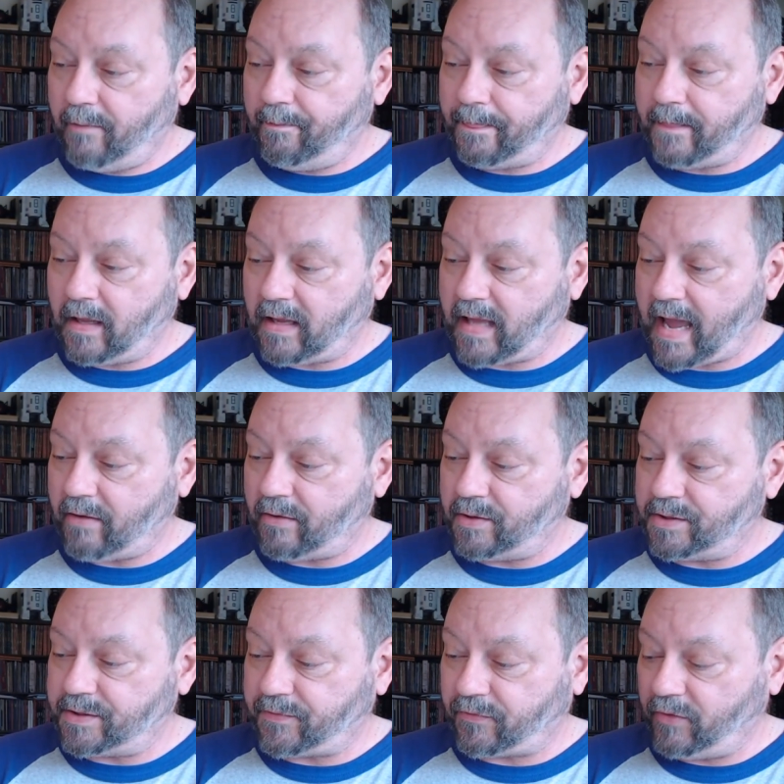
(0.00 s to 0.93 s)

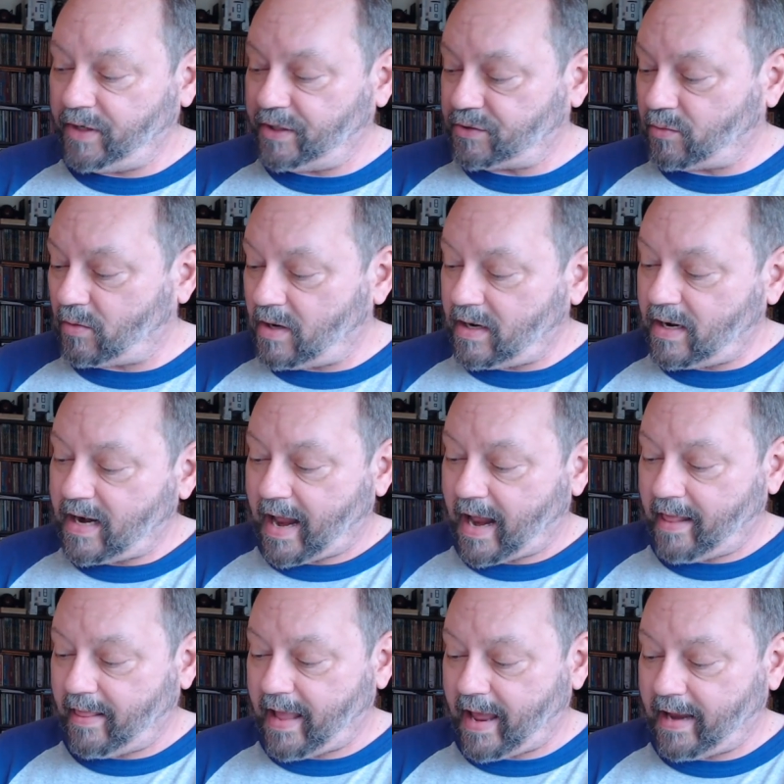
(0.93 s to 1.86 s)
encounters for each one,
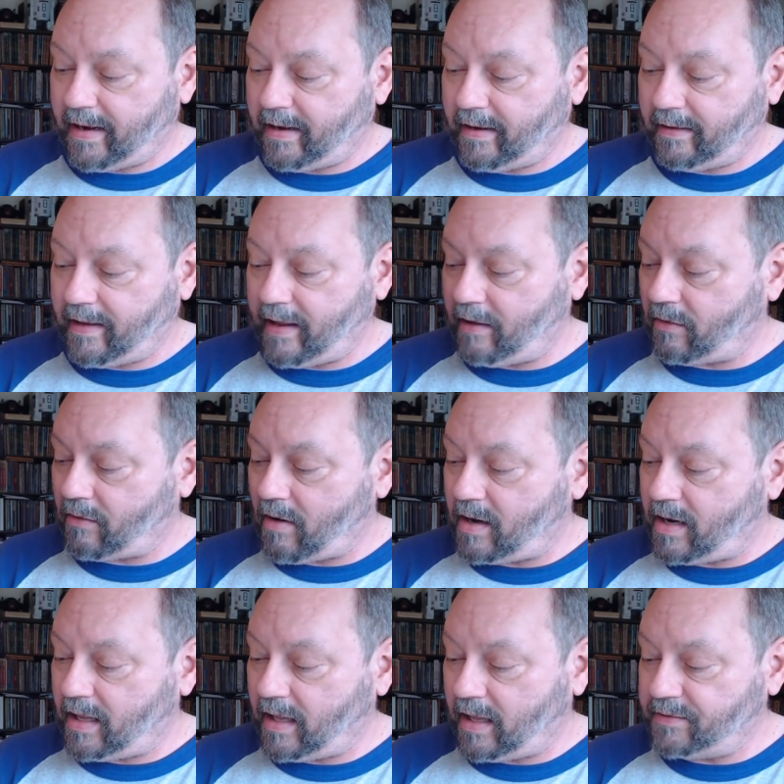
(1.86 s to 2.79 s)
and then later
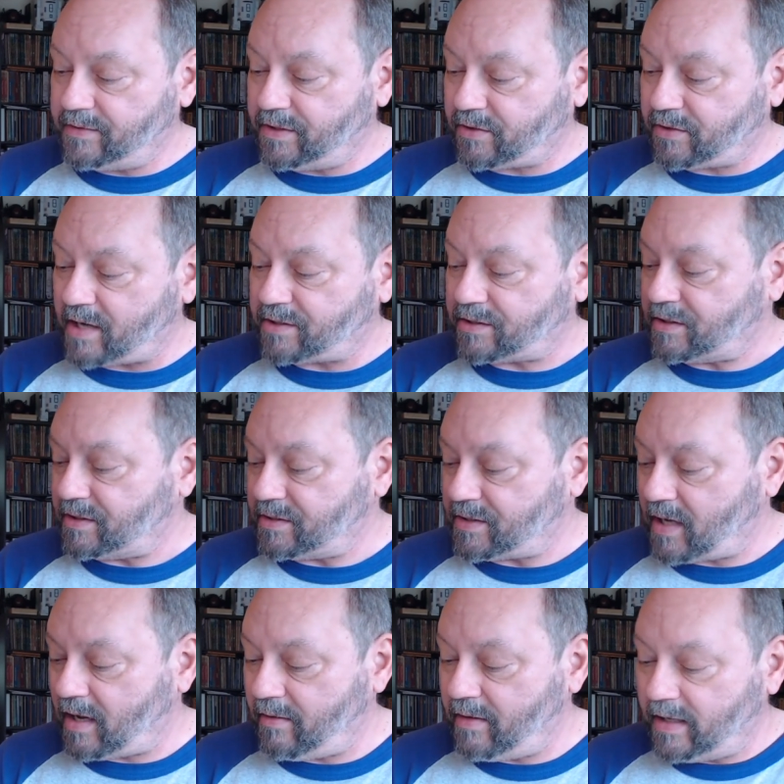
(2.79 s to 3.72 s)
on it gives you treasures.
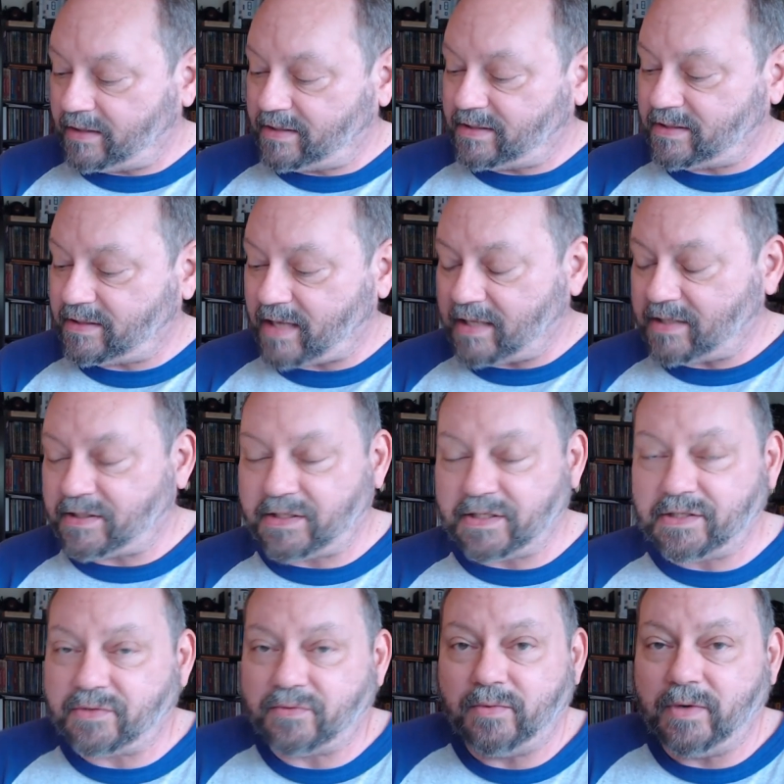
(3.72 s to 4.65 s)
It's
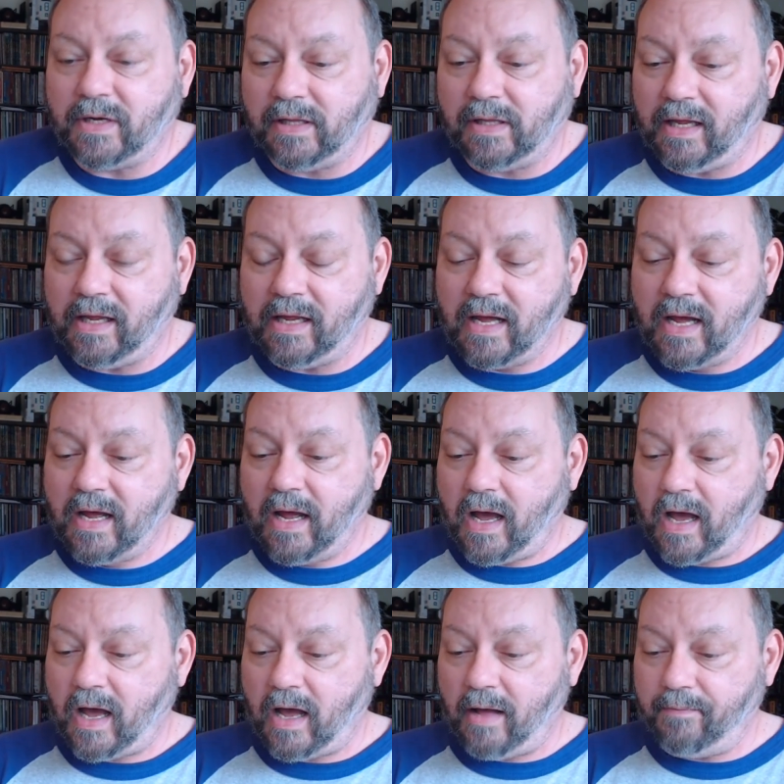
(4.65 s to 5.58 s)
just really,
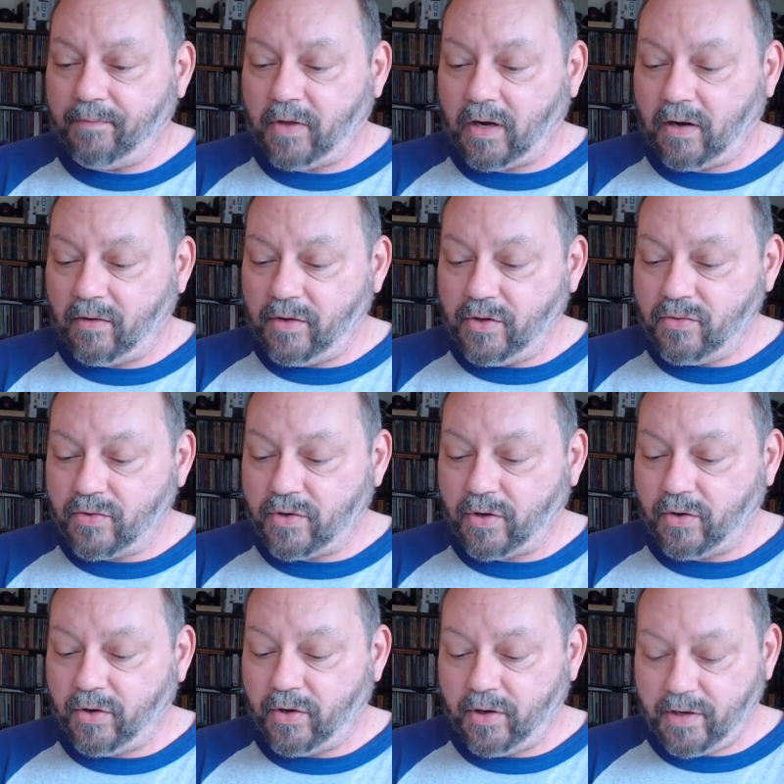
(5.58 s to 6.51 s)
you
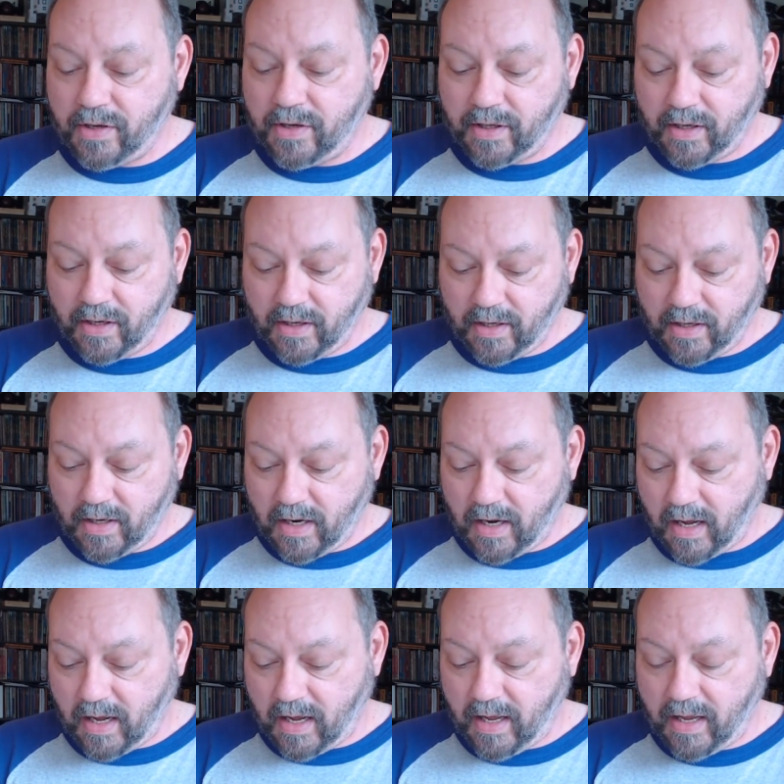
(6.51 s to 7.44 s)
could.
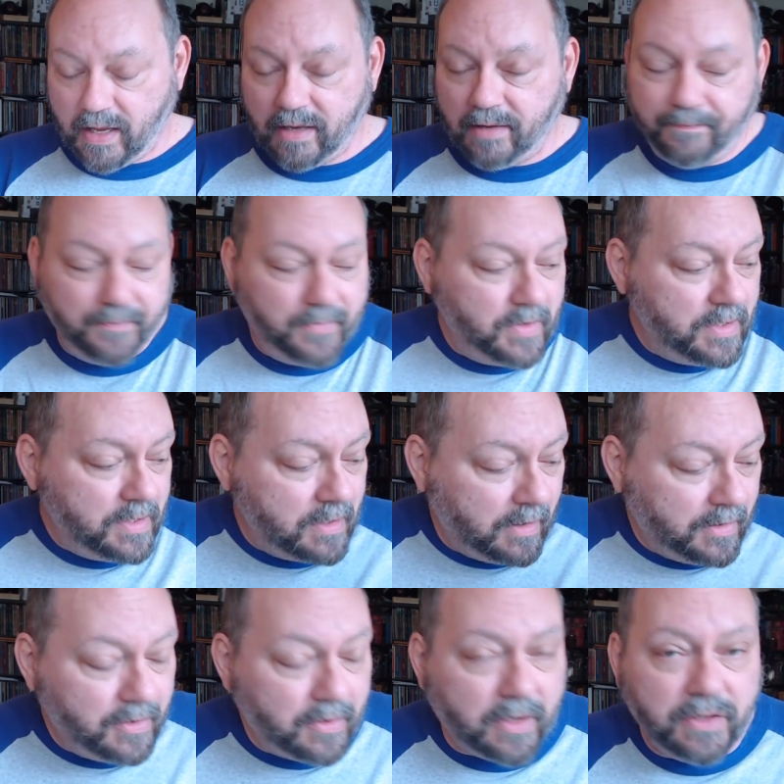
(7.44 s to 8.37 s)

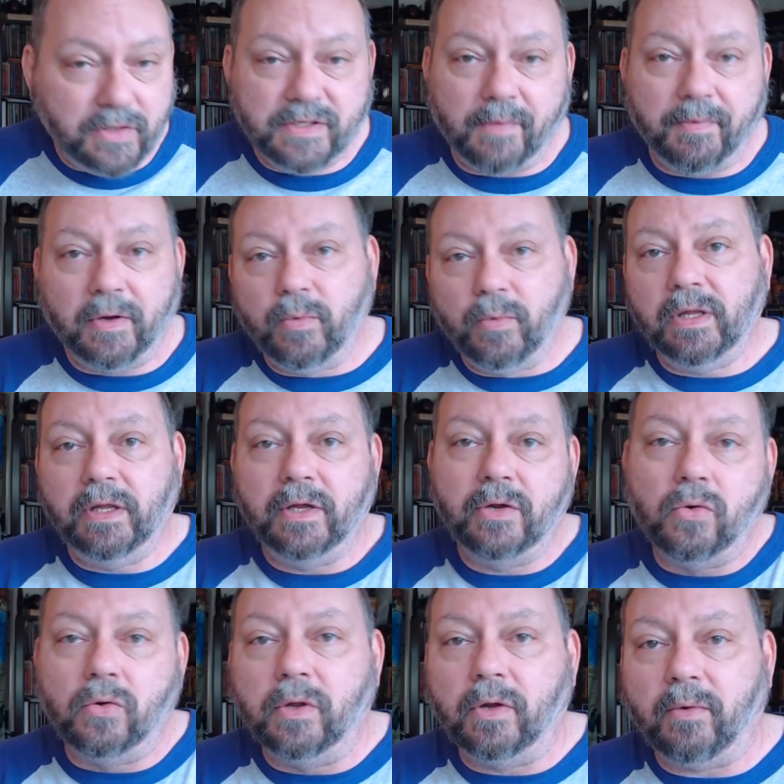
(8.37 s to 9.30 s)
You could do something really
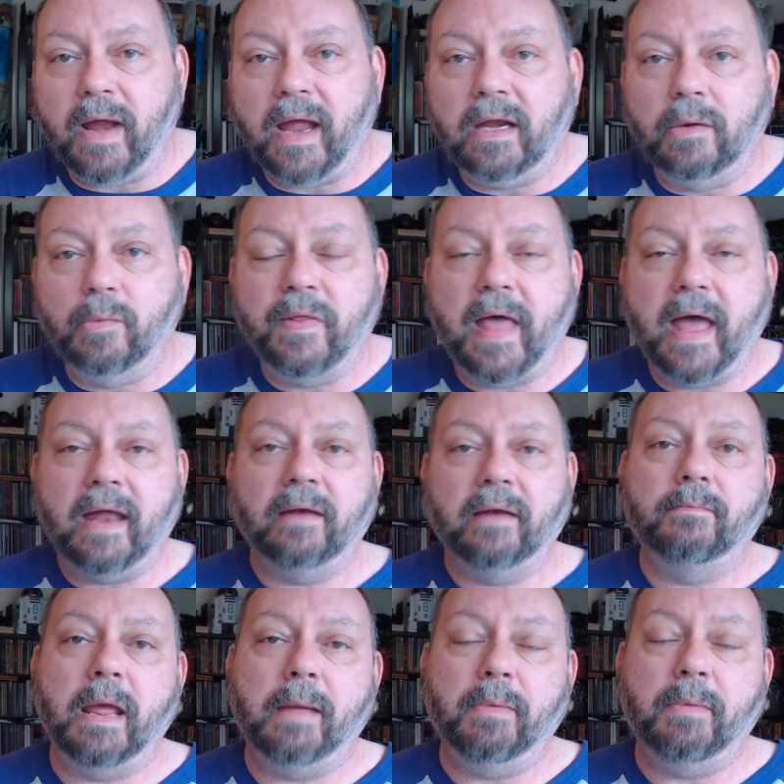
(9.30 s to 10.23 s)
cool and random with that,
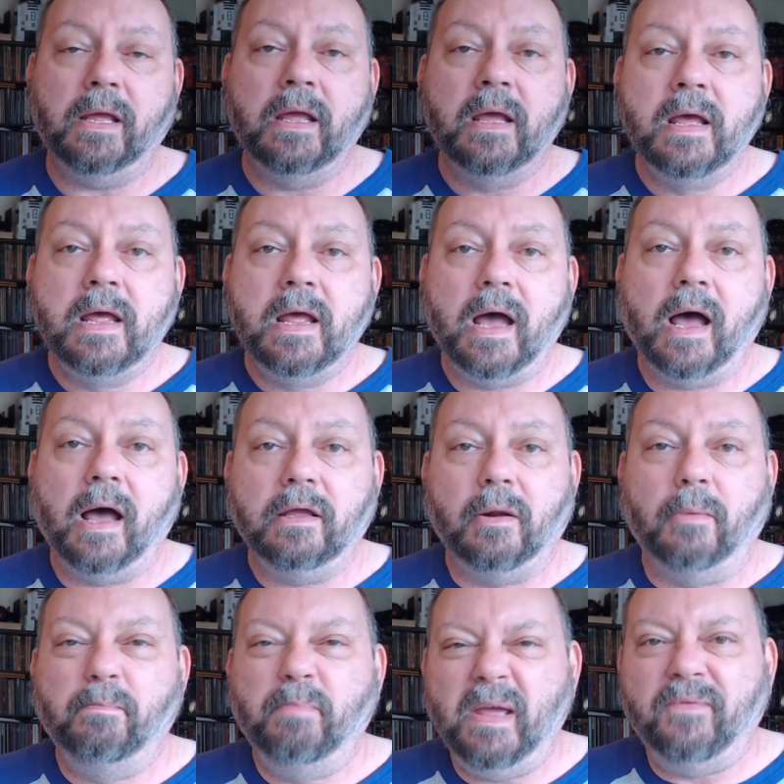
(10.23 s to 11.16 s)
and maybe
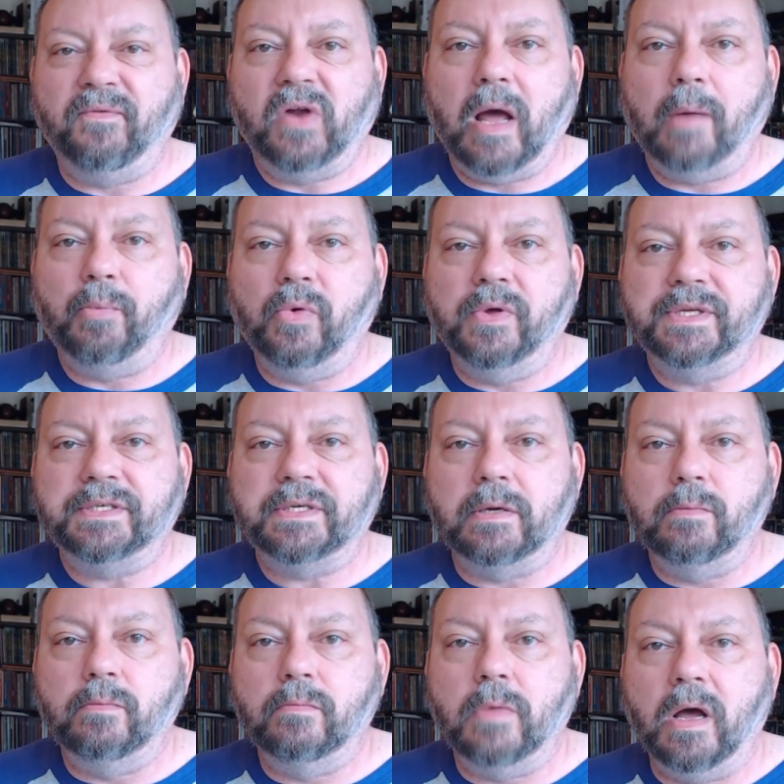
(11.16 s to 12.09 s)
beef it up with
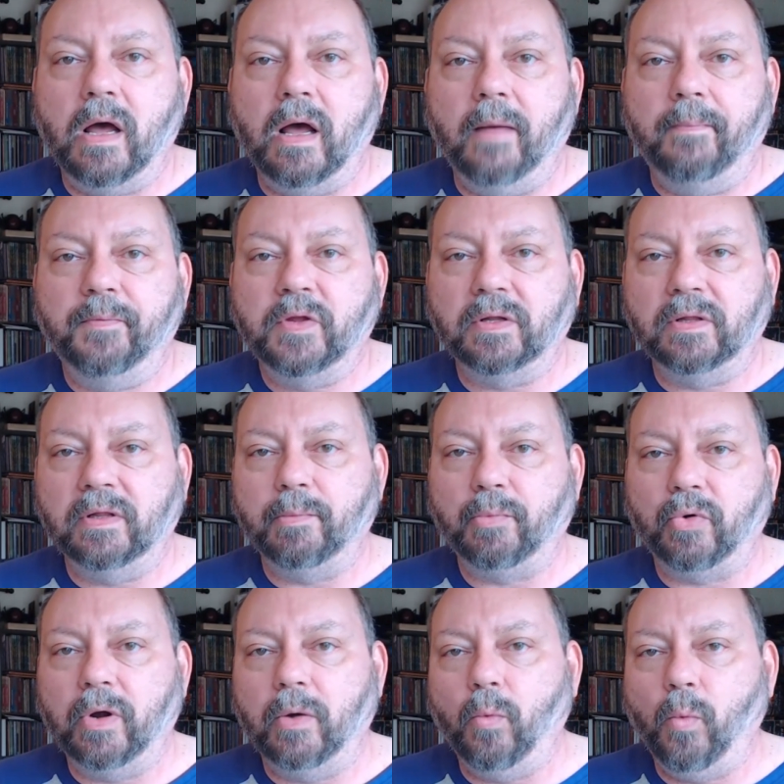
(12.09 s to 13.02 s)
some
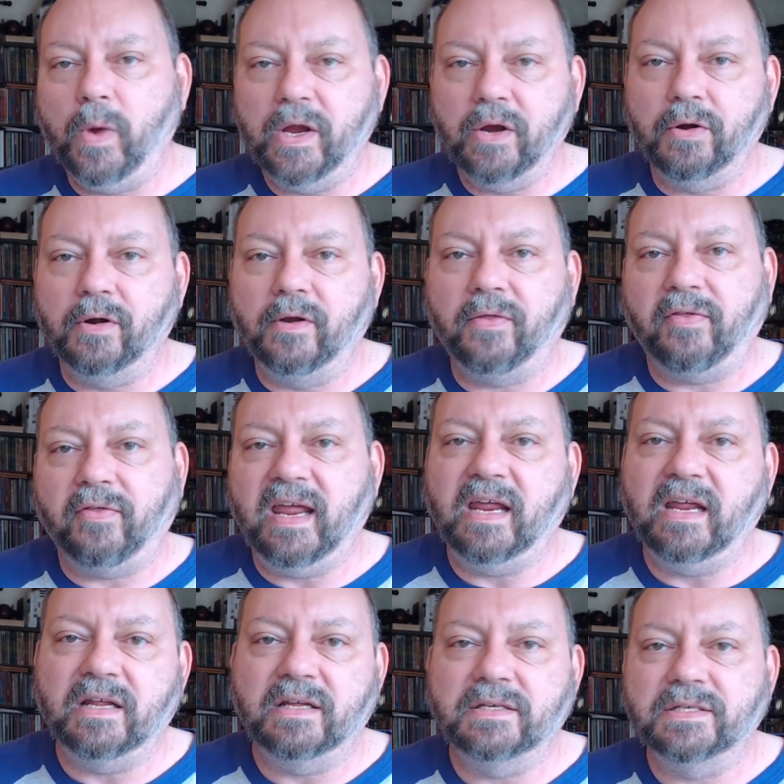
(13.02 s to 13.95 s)
deliberate weird
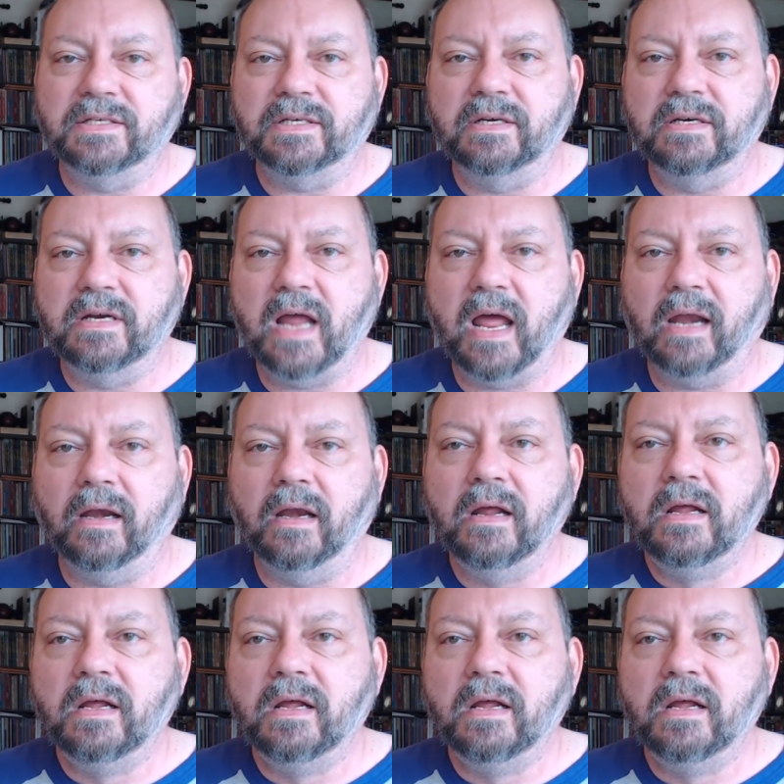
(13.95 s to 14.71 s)
things, and